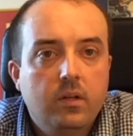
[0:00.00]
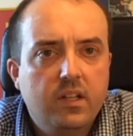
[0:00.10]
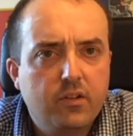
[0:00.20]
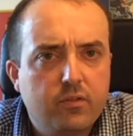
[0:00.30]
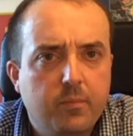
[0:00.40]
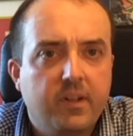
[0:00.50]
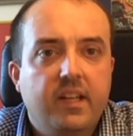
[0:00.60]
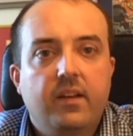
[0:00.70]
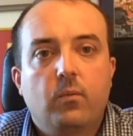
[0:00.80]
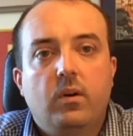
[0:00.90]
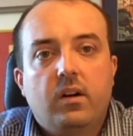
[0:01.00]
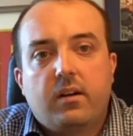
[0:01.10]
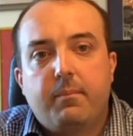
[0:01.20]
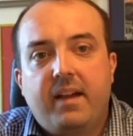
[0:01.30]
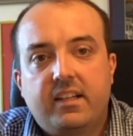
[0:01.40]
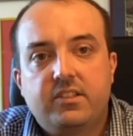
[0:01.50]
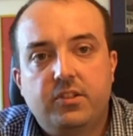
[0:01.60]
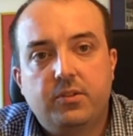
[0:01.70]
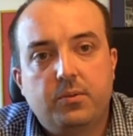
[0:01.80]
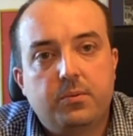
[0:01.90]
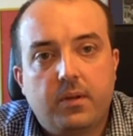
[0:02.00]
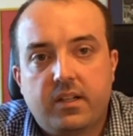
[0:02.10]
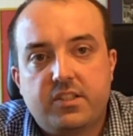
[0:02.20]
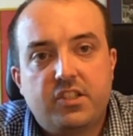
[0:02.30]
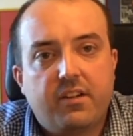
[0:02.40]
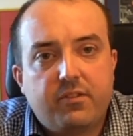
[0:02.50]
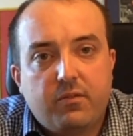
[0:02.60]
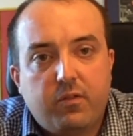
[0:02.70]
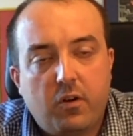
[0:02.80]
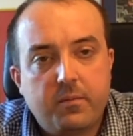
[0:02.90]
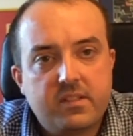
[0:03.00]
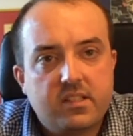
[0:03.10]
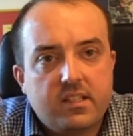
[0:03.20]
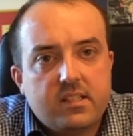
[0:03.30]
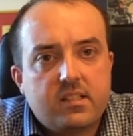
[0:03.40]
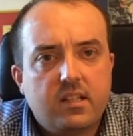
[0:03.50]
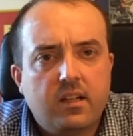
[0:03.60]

Hello, everybody, and welcome back to Jeff the Pharmacist.